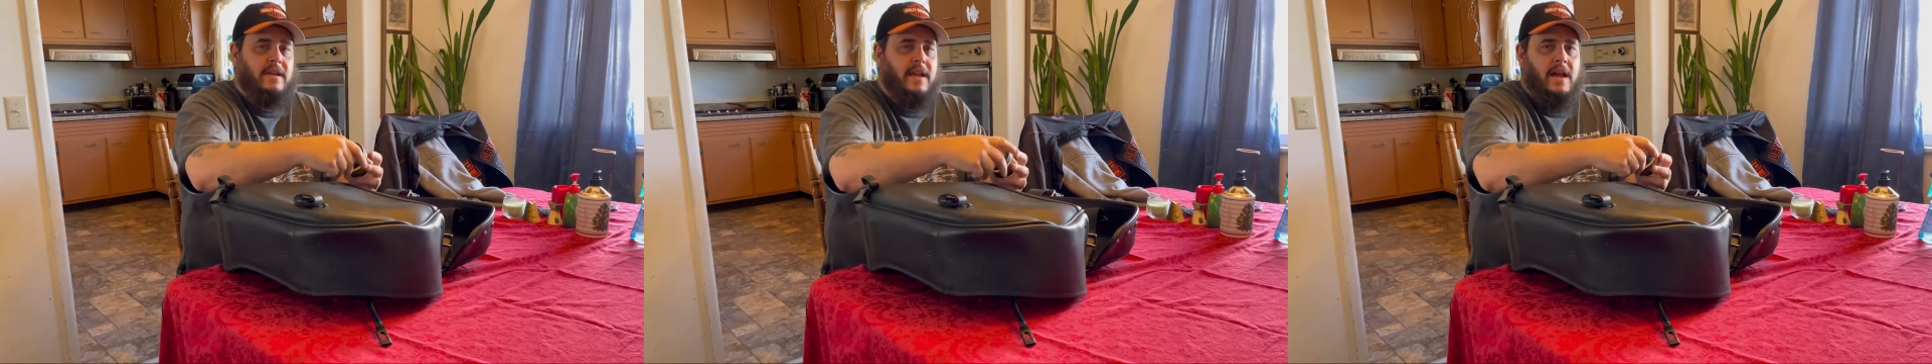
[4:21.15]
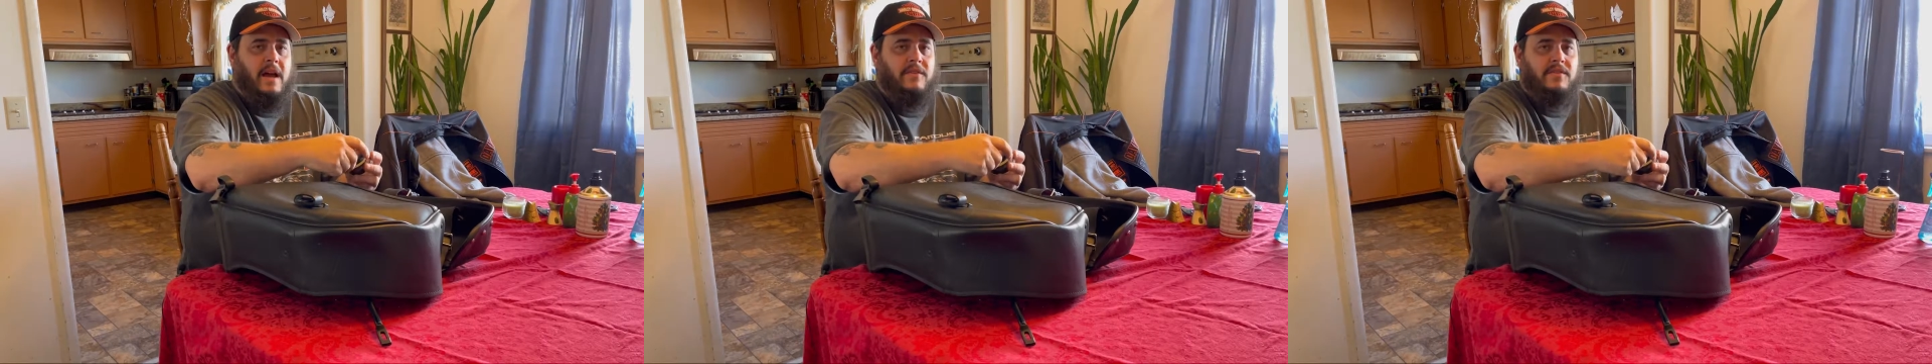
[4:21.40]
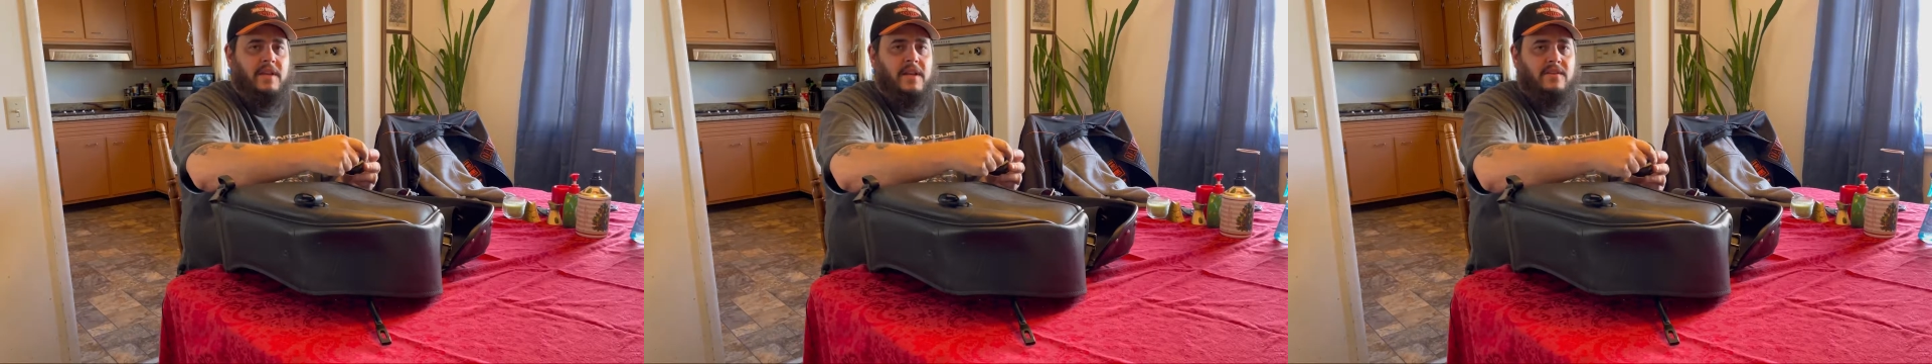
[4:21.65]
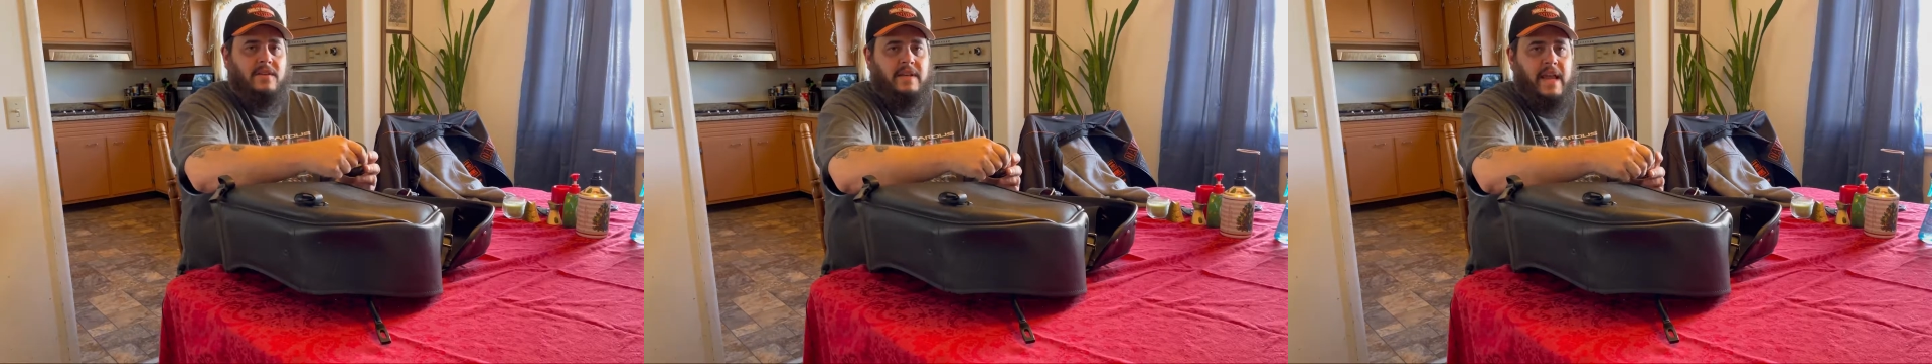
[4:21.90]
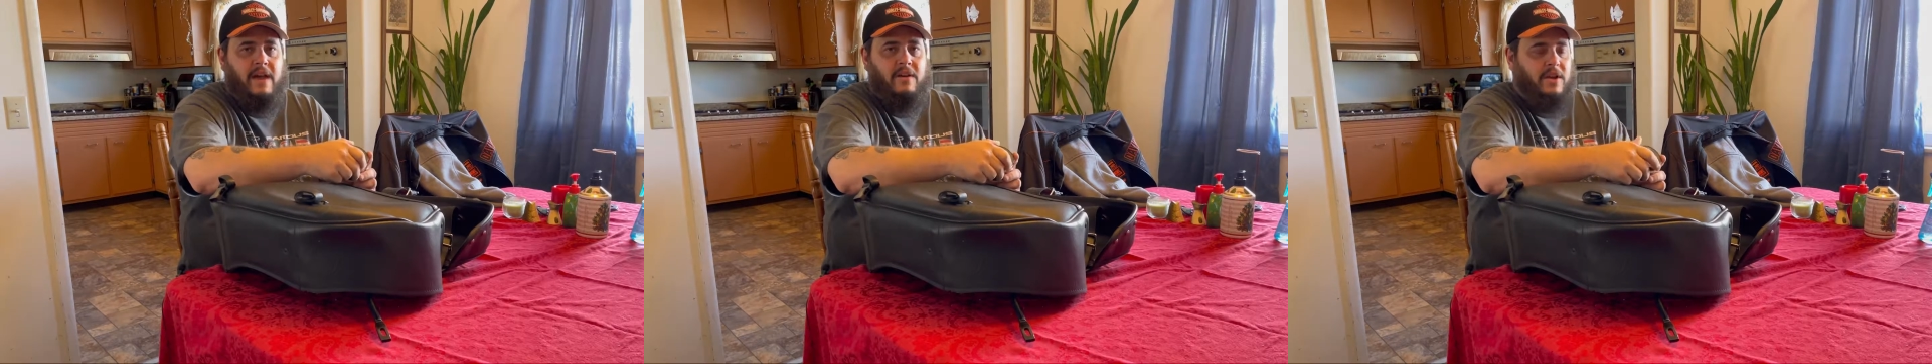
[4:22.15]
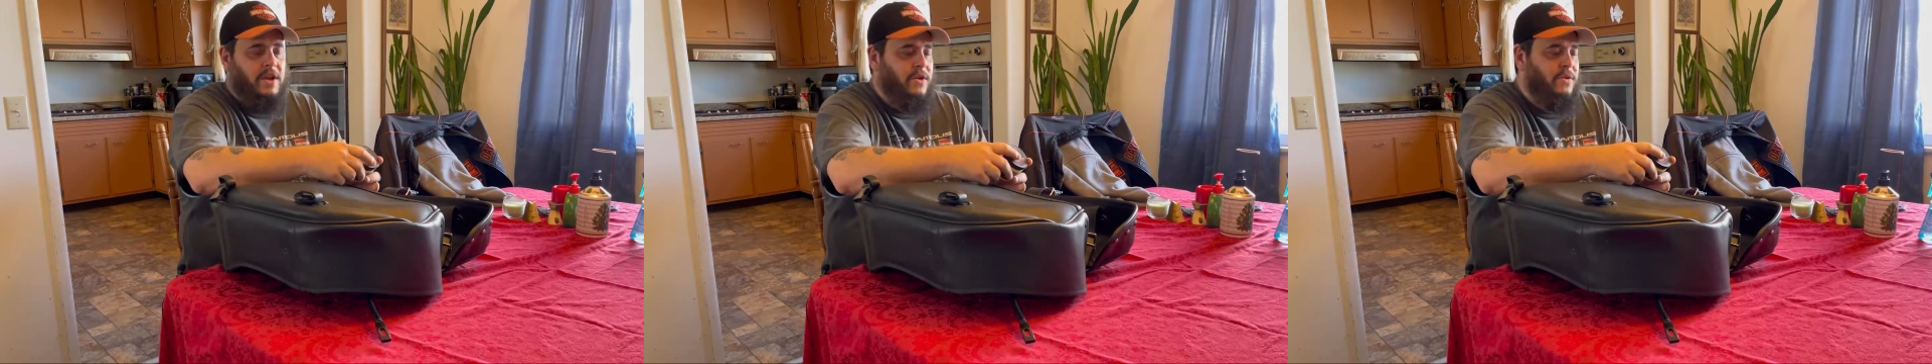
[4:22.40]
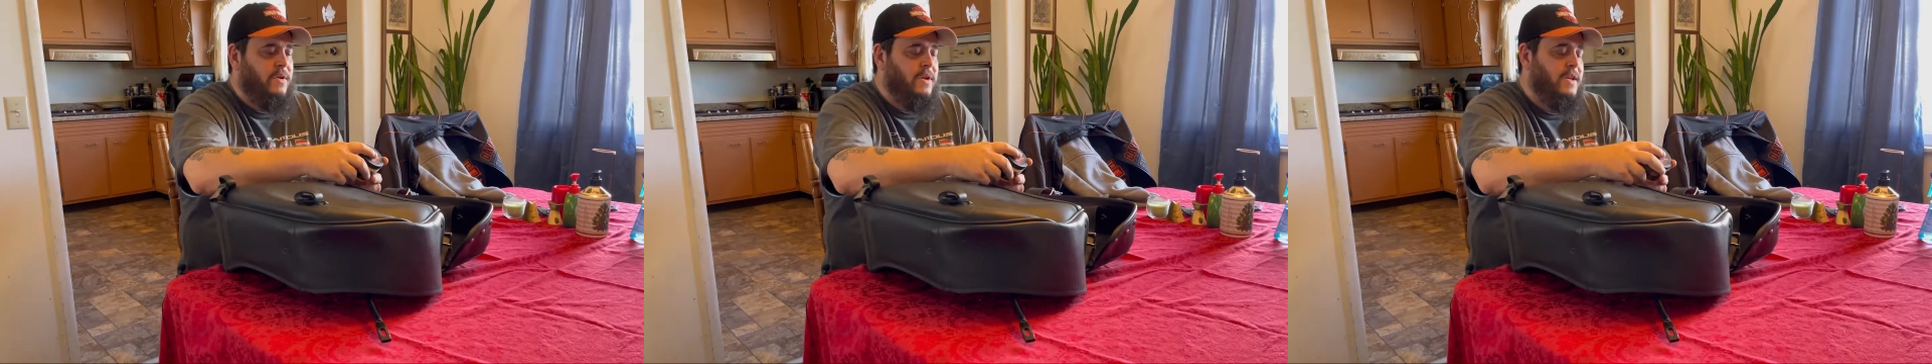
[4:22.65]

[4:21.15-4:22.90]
obviously doesn't tell you